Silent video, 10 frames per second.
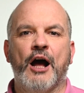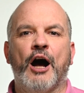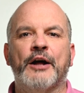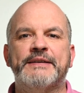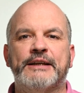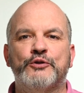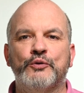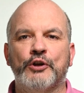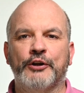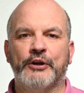and they do
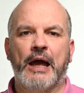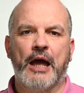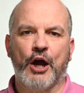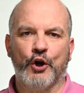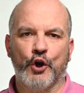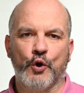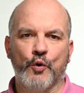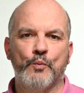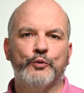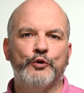not
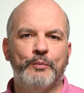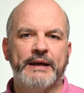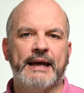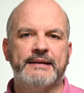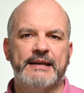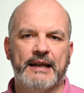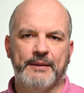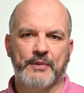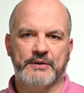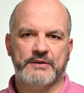allow duplicate
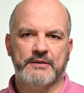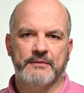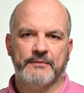elements.